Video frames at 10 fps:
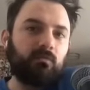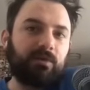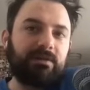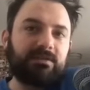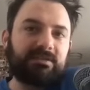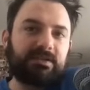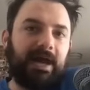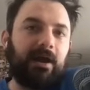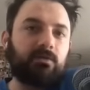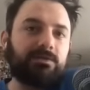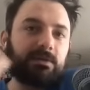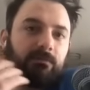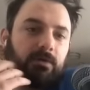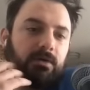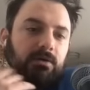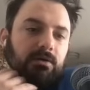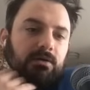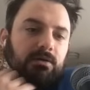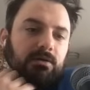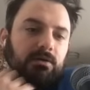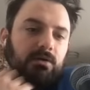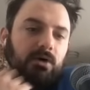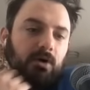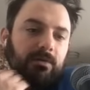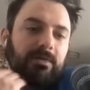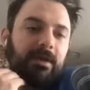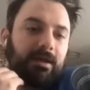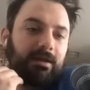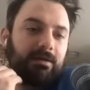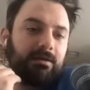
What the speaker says: realistically, how different are they?